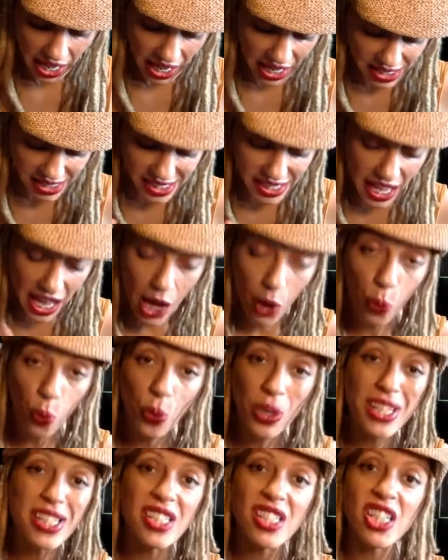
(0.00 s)
is that
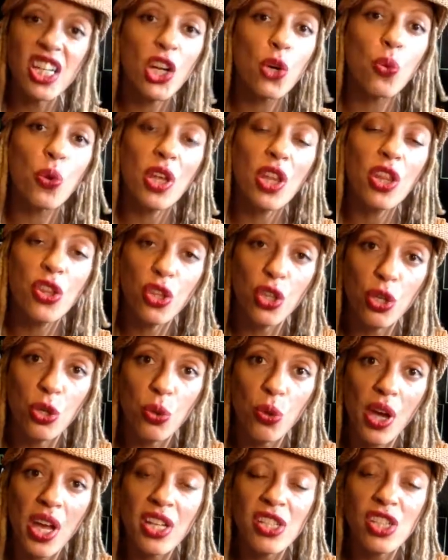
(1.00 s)
we stick with
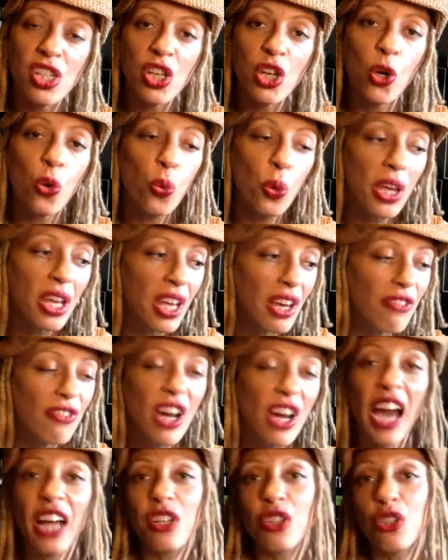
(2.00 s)
you until we have
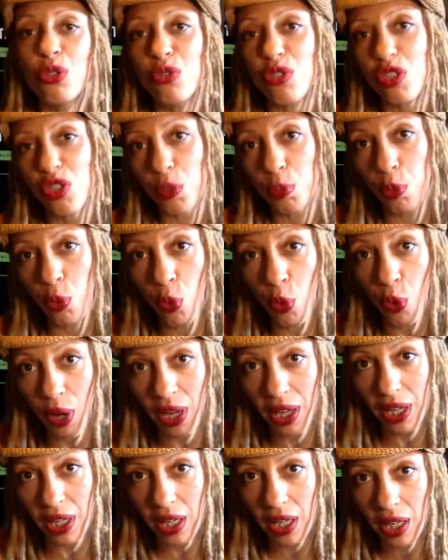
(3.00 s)
gotten you to the
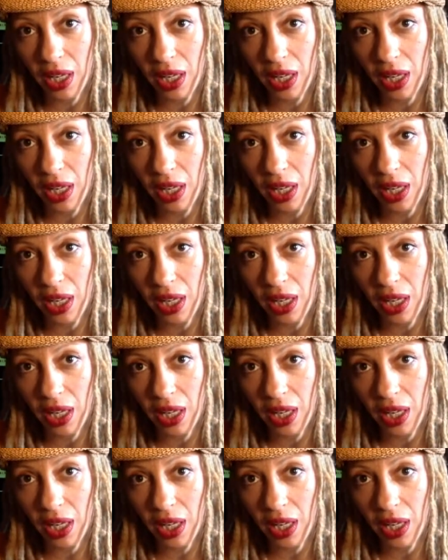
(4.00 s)
point